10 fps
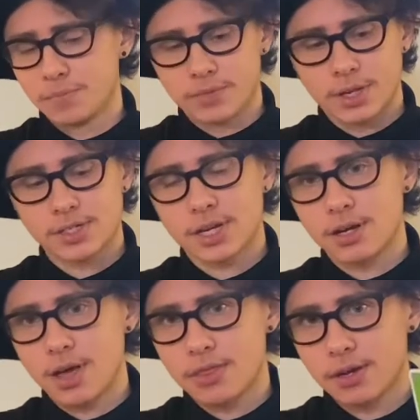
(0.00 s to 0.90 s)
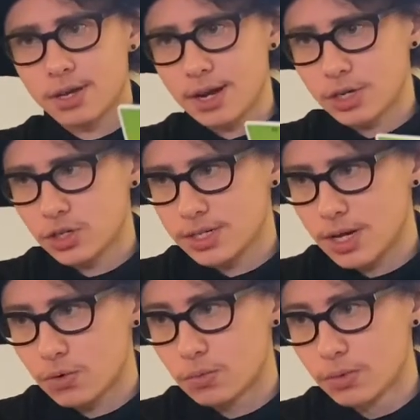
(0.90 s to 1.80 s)
it's like nothing can actually
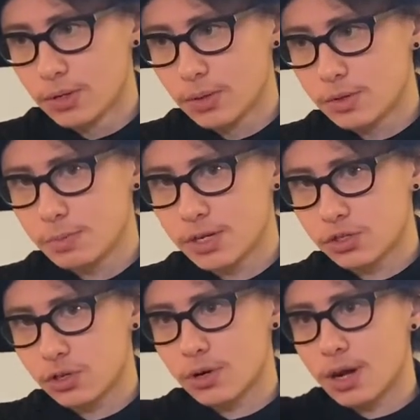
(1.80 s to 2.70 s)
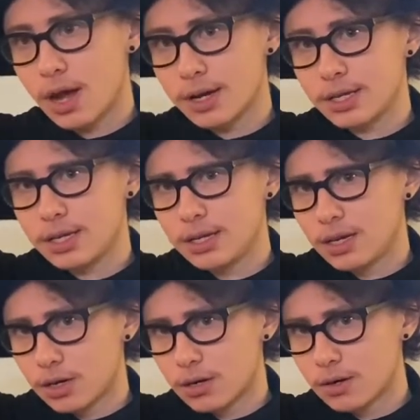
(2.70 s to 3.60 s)
take root because you're not
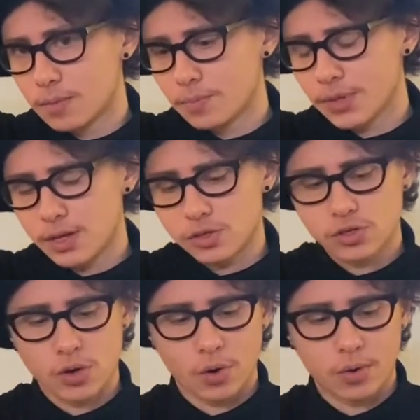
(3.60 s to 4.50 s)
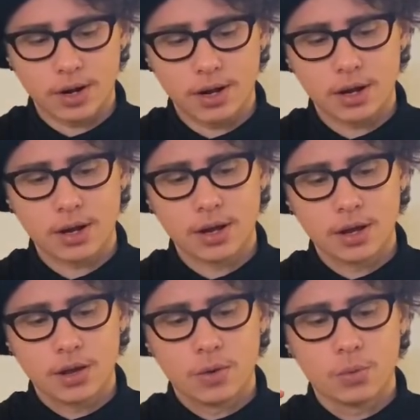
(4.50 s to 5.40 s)
here. And so
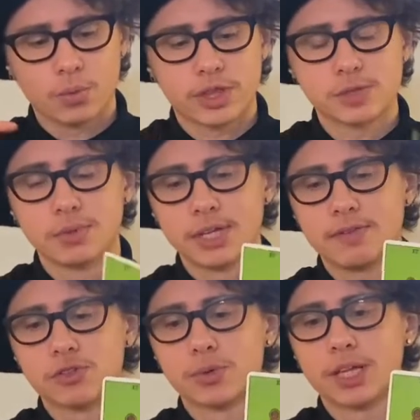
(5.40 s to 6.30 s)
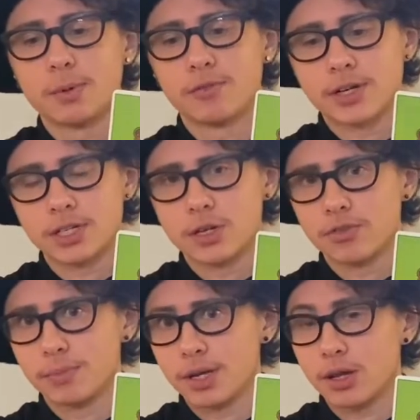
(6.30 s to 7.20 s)
this belief is really preventing you
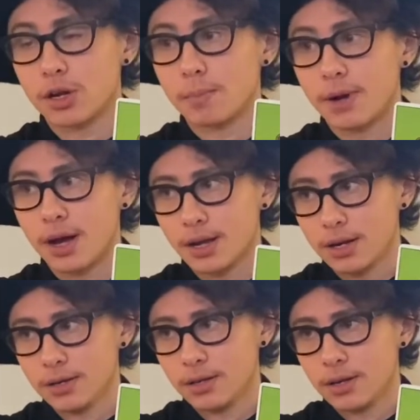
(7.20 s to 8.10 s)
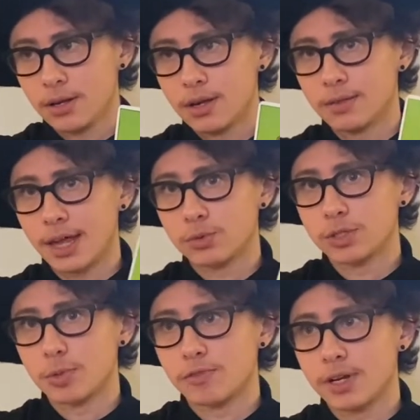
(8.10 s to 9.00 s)
from being in your body, and that's
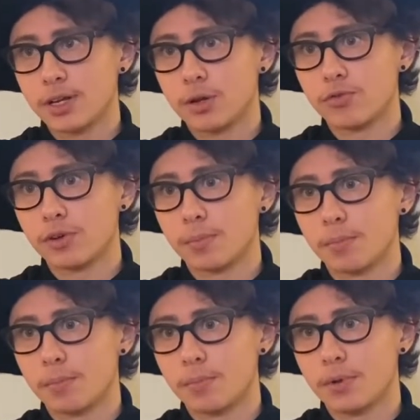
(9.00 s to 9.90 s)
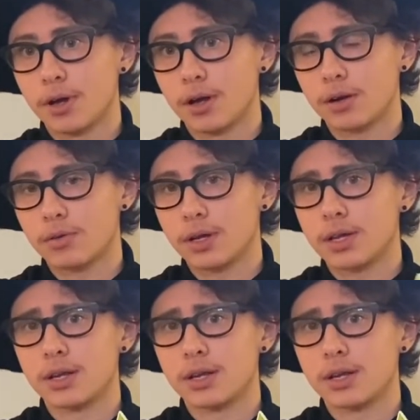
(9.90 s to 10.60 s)
what's preventing you from creating any